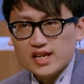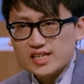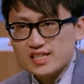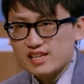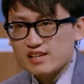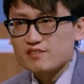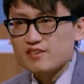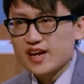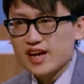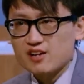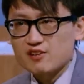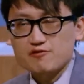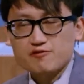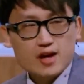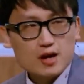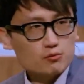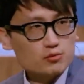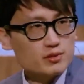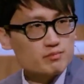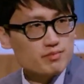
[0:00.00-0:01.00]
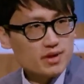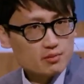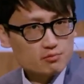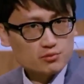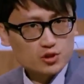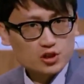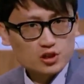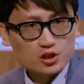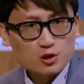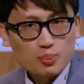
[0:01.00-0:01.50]
has ever had a family
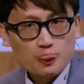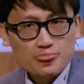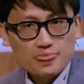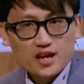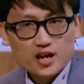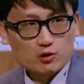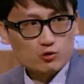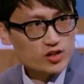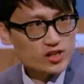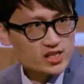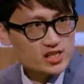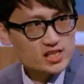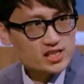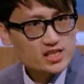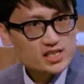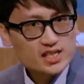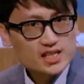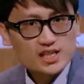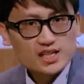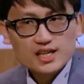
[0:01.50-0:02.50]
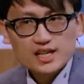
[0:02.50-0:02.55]
member arrested